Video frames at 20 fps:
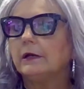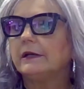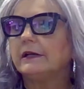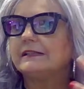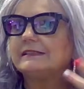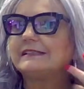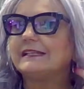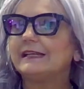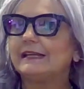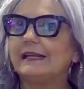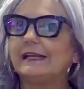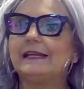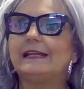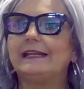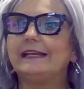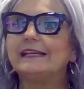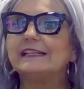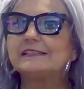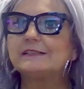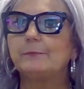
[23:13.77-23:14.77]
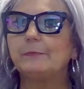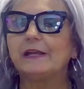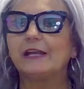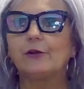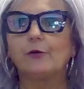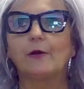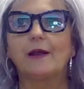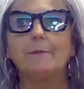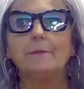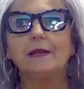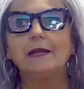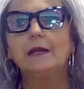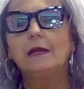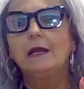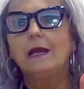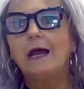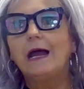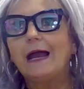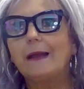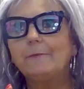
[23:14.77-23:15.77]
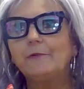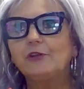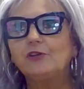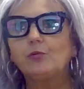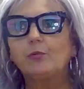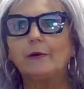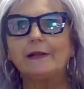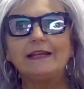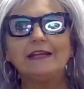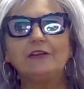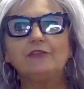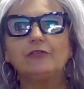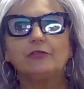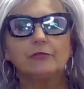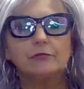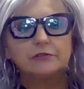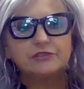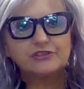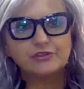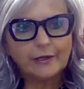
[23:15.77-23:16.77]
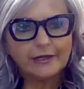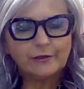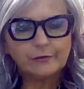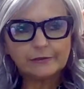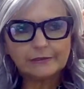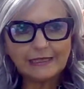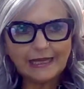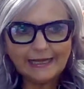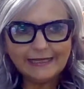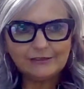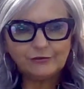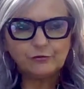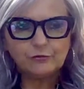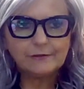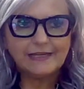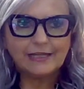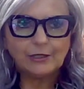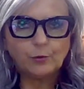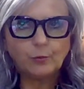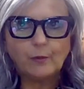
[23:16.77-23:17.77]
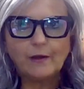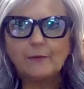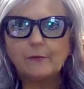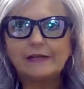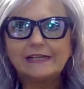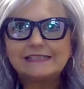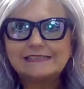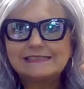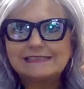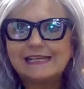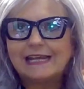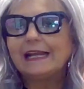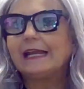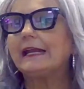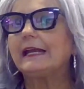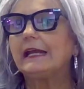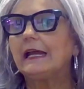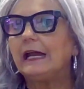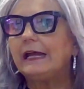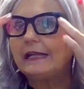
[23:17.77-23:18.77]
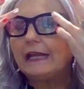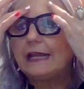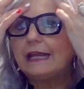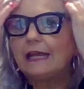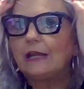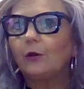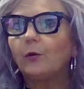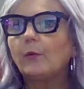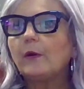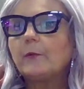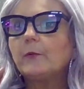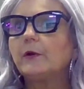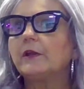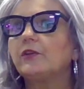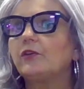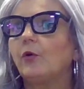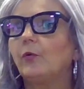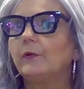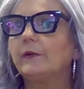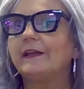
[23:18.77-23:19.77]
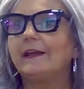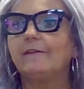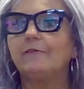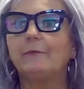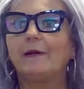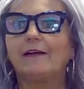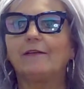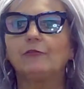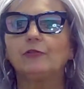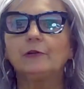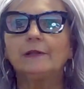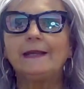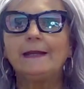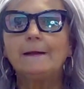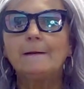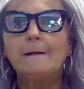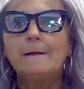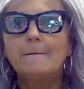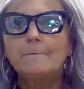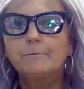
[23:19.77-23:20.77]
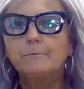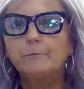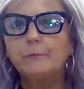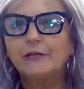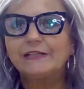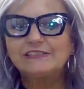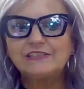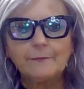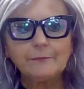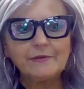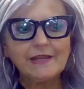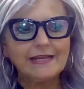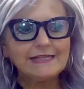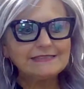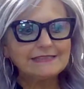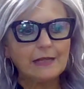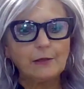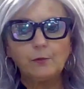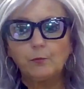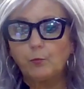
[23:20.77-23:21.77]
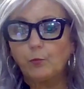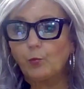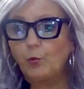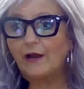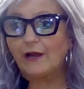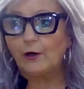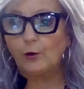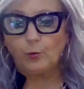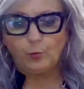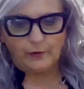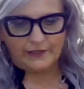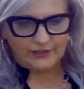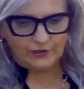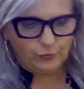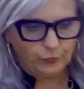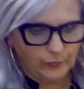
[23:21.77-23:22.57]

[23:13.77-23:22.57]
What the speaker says: because it is bigger. I'm a 22, so I do get away with Aesthetica and I get away with Tonya Beverly, but sometimes I'll wear wig